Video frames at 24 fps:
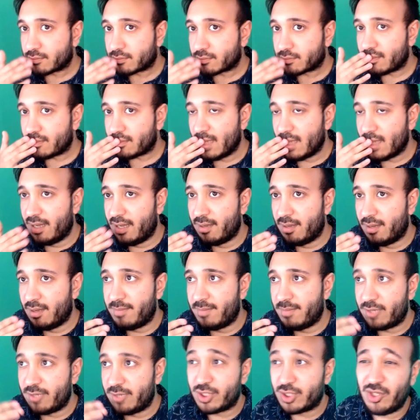And
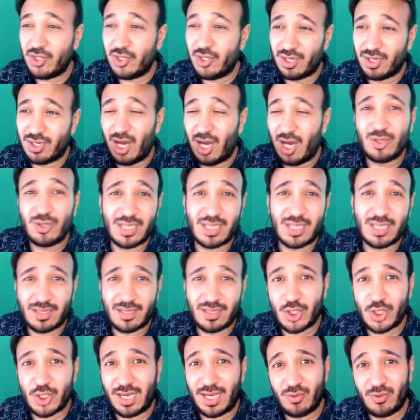also you can host other
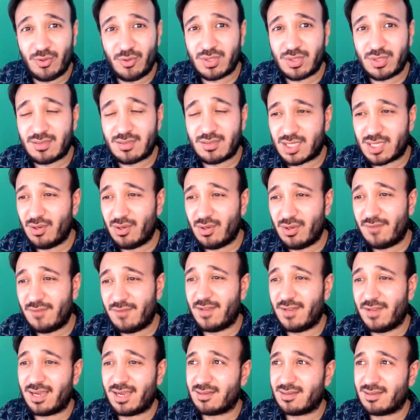channels. So if like
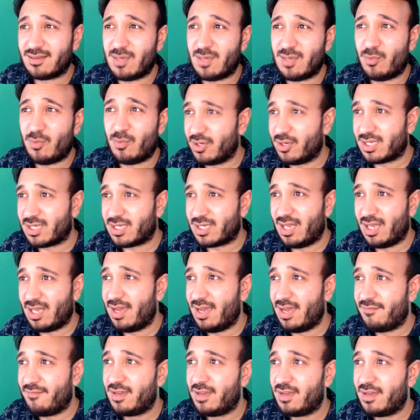someone goes live,
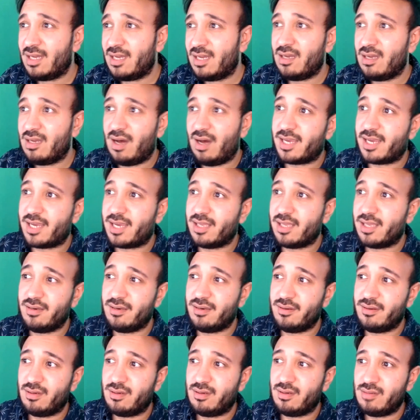I can
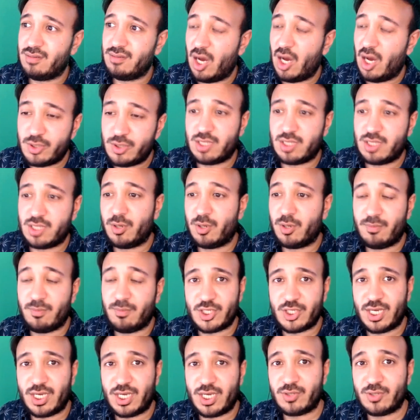host them on my
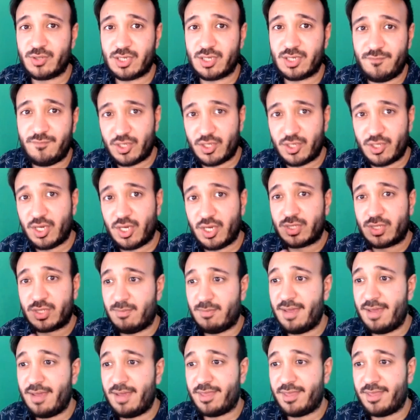channel. So if you go to my
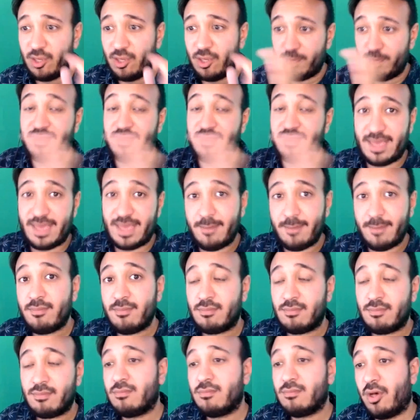thing, it will be them
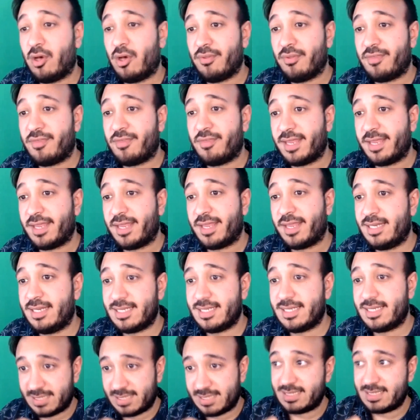on the thing and it says
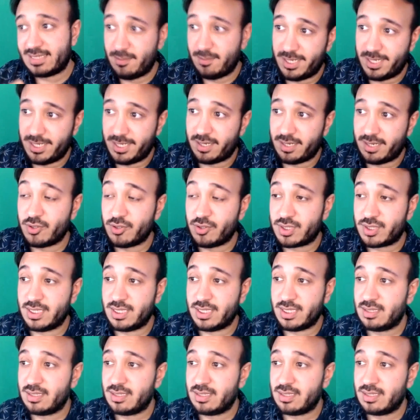they're being hosted.